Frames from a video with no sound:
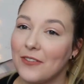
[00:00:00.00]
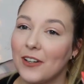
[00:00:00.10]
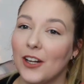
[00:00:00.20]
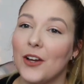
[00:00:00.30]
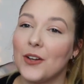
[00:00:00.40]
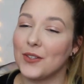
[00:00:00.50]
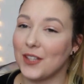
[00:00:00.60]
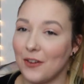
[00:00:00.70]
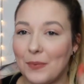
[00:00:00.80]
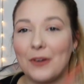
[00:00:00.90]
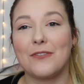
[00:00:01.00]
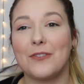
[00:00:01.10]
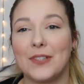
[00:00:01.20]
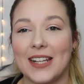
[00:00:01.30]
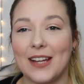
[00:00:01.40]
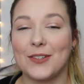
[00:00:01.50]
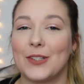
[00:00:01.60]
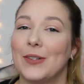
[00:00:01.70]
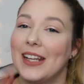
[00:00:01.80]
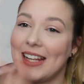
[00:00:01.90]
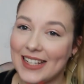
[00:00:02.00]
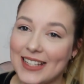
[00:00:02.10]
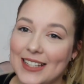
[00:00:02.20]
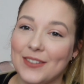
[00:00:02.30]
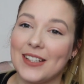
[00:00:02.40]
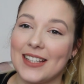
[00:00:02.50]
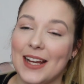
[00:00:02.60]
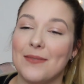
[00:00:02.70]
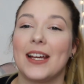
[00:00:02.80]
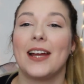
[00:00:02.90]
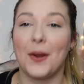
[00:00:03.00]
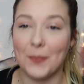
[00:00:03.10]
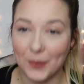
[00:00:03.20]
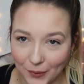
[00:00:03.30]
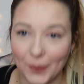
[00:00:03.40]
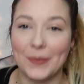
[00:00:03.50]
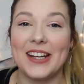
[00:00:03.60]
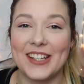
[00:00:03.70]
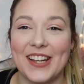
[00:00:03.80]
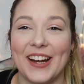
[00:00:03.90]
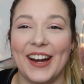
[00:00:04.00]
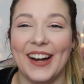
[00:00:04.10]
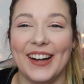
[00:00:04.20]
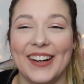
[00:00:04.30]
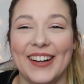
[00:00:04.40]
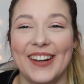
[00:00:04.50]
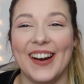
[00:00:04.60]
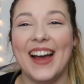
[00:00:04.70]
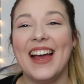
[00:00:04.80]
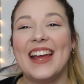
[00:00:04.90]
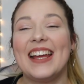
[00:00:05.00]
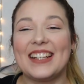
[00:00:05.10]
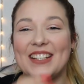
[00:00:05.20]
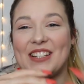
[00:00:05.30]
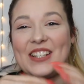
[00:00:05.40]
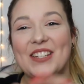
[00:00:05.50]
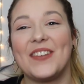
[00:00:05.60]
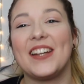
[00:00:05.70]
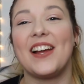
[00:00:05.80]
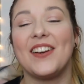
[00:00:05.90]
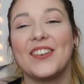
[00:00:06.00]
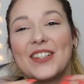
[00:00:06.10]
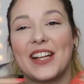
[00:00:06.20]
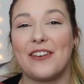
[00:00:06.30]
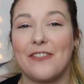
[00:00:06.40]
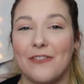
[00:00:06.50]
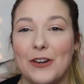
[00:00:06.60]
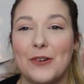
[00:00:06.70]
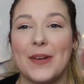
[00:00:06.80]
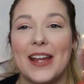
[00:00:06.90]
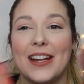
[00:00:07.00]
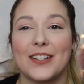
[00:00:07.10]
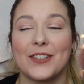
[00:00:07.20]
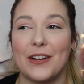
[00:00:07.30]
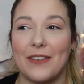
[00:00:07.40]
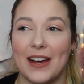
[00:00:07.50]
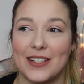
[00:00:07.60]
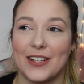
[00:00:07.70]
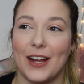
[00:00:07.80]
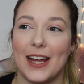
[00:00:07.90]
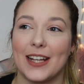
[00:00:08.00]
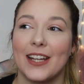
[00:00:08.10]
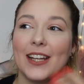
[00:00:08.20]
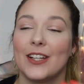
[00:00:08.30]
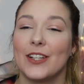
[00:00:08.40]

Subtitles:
different clothes, I've put false nails on. It is still the same day, I promise you. It's just been a long day of filming, so I've had to like